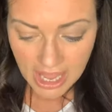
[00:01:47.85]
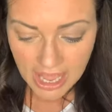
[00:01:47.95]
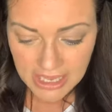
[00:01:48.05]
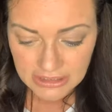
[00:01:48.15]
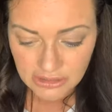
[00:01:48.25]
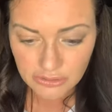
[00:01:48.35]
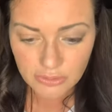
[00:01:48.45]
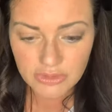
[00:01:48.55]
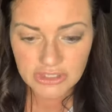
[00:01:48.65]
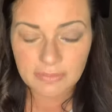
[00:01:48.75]
I
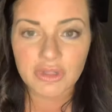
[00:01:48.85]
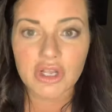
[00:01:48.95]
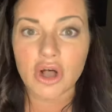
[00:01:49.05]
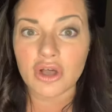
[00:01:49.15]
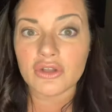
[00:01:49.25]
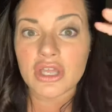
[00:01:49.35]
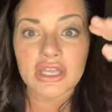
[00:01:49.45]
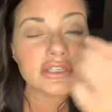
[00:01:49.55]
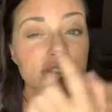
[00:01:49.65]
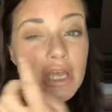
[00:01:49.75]
do something called a
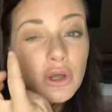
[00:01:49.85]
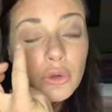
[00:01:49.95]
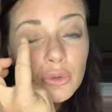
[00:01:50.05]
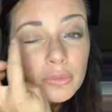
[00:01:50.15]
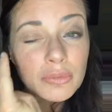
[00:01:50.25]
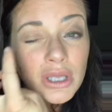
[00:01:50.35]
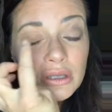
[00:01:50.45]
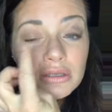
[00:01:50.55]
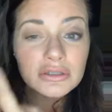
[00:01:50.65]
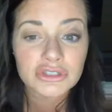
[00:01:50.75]
dome
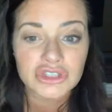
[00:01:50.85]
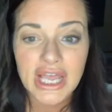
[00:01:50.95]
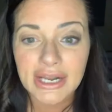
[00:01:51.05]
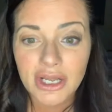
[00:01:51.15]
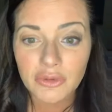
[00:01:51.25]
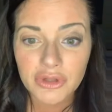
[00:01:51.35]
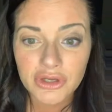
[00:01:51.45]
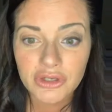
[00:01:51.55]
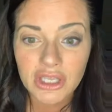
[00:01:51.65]
shadow look.